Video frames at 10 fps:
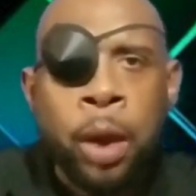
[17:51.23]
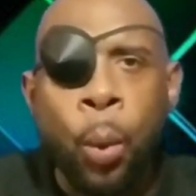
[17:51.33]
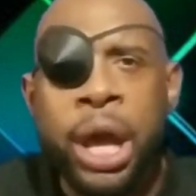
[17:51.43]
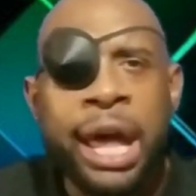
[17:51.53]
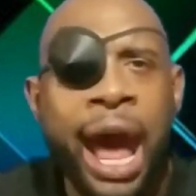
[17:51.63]

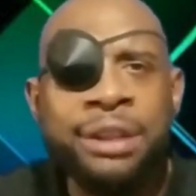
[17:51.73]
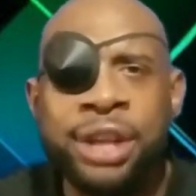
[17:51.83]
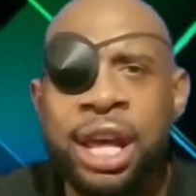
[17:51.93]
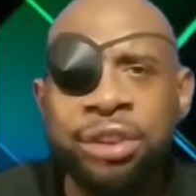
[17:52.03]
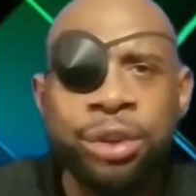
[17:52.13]
We got
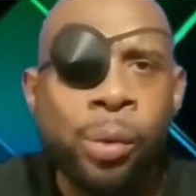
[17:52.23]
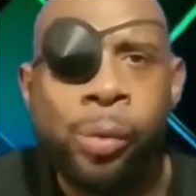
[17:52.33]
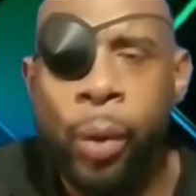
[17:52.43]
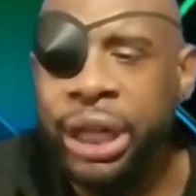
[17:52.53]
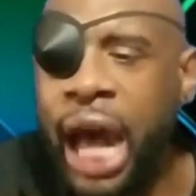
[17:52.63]
this.
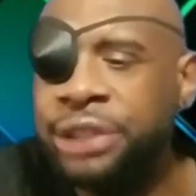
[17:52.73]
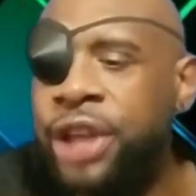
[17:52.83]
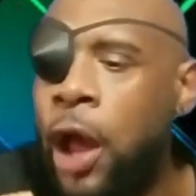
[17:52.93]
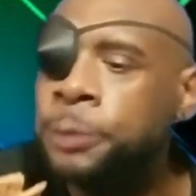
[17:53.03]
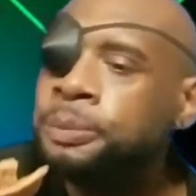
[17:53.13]
We got
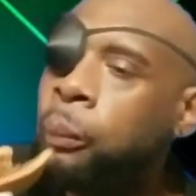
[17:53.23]
this.